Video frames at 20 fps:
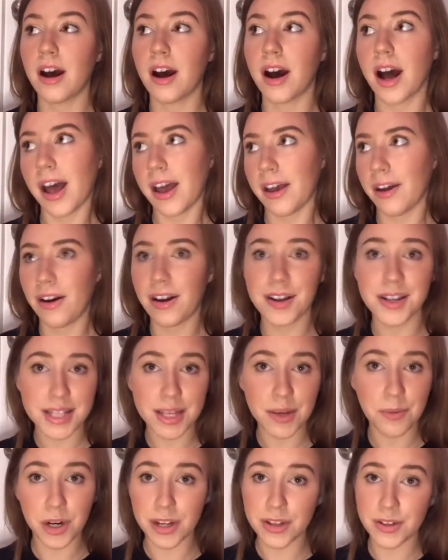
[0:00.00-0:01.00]
I
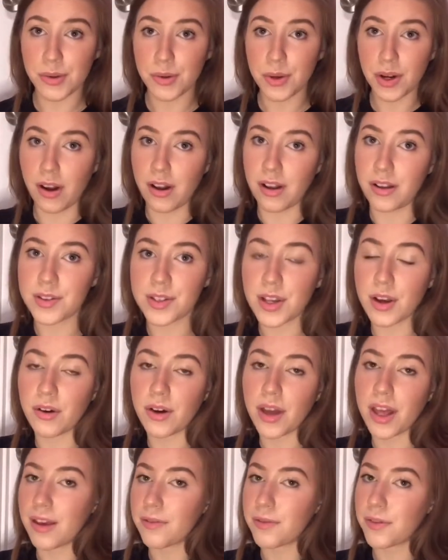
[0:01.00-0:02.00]
honestly want to do it all, so
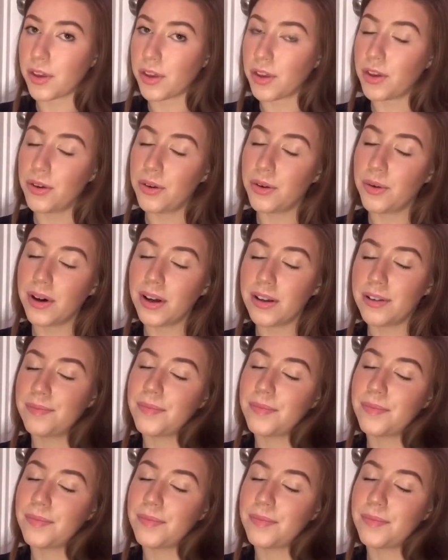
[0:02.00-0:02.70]
if you